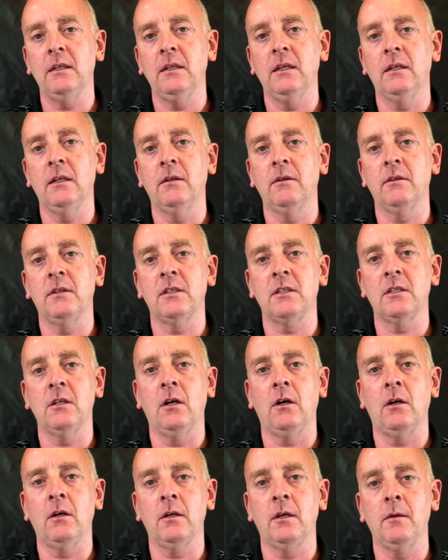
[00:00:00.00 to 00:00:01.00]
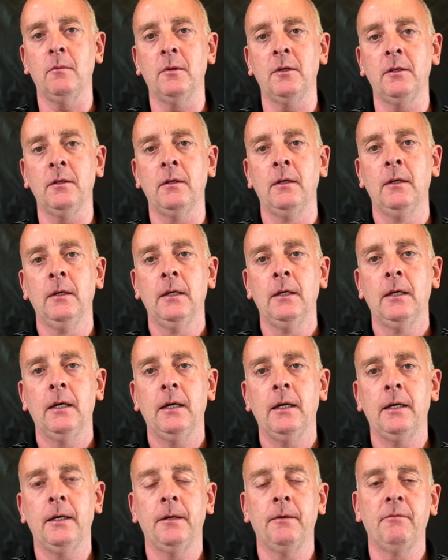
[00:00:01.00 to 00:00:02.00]
You know, there's an argument
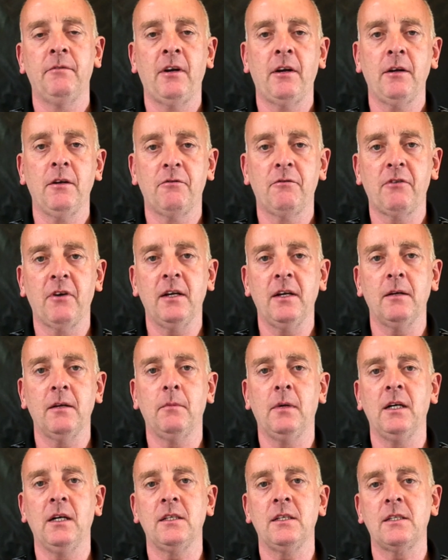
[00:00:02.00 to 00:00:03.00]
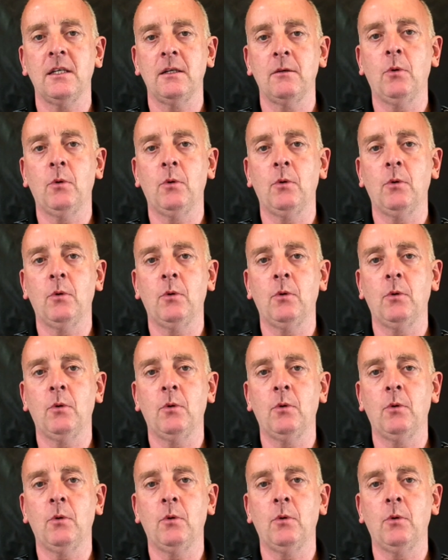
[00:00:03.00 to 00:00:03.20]
a very good friend of mine said